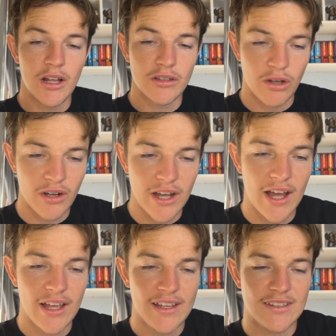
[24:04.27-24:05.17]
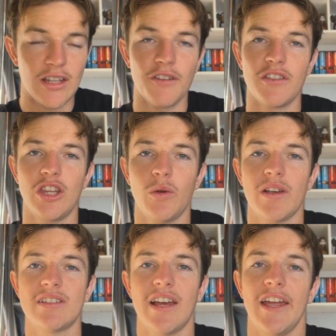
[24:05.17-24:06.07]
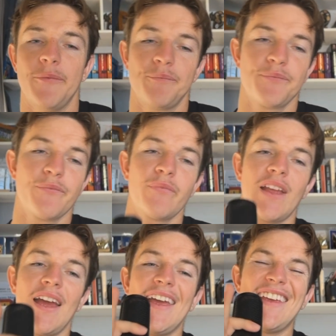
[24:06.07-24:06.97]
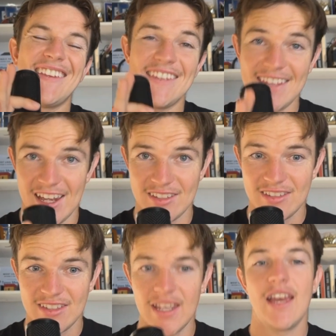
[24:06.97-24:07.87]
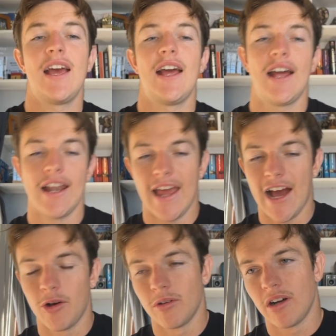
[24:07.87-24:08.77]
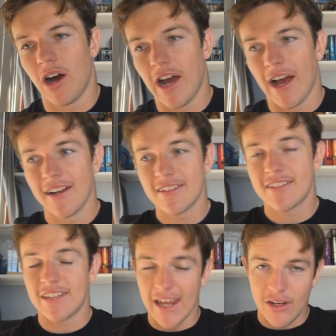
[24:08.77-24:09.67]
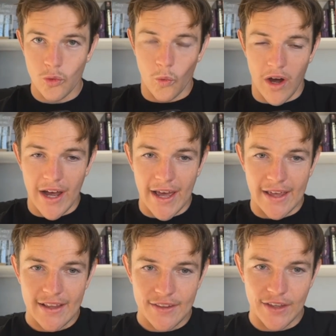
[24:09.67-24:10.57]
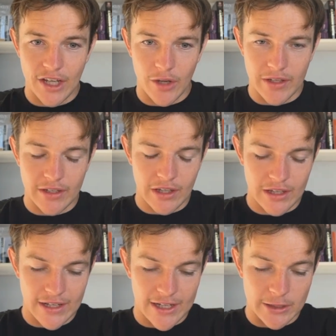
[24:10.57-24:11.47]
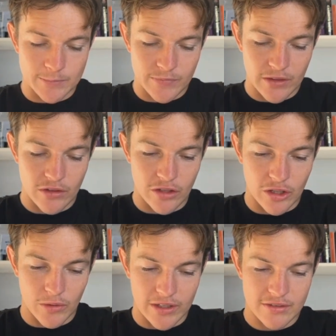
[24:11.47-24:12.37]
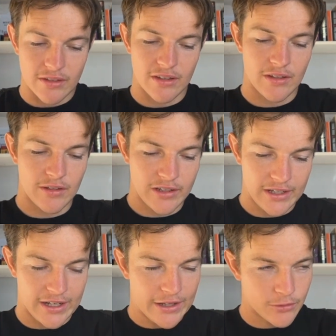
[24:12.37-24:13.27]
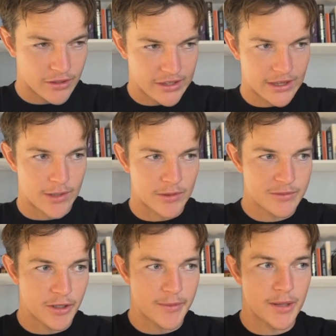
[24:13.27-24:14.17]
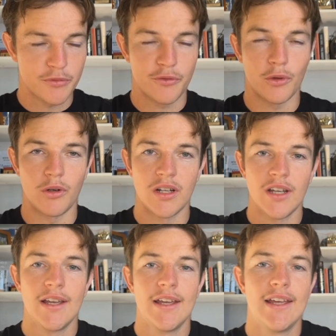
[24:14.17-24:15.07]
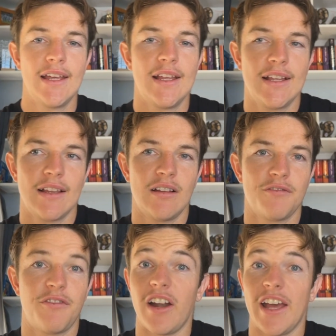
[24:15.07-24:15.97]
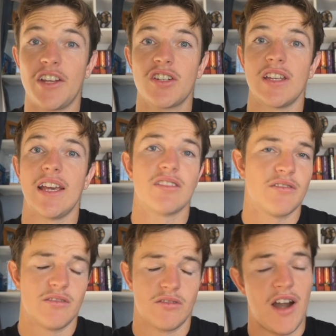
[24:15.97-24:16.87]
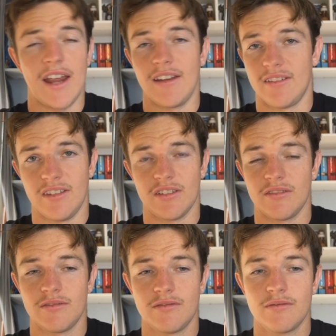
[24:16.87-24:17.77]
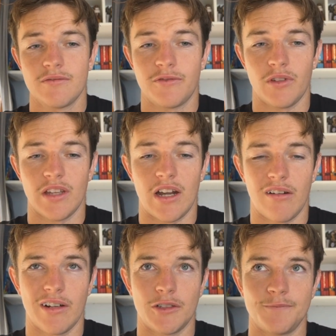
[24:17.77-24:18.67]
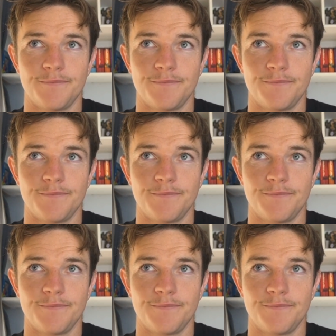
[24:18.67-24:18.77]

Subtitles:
Tonga instead of the USA? Yes. Now, I understand why they're going to the US and that sort of thing. Like we spoke about it before. Financially, it's a great decision for the NRL.